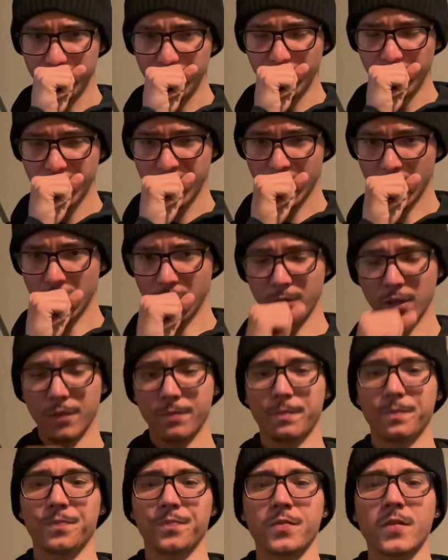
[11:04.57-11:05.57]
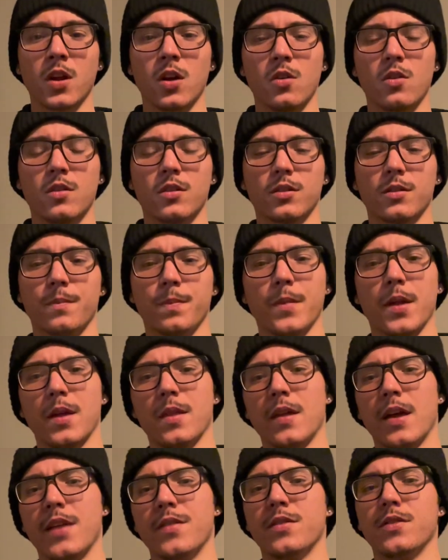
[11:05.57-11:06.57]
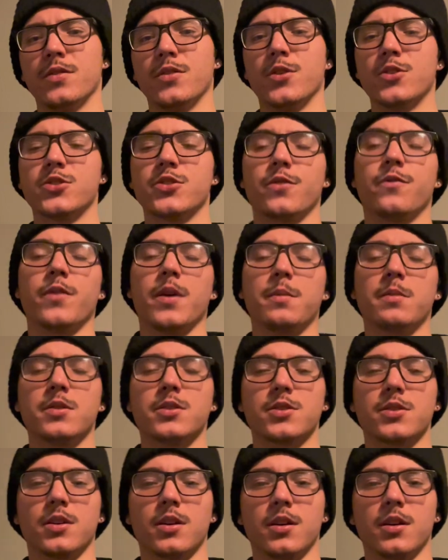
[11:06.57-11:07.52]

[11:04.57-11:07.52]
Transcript: Excuse me. And there's a famous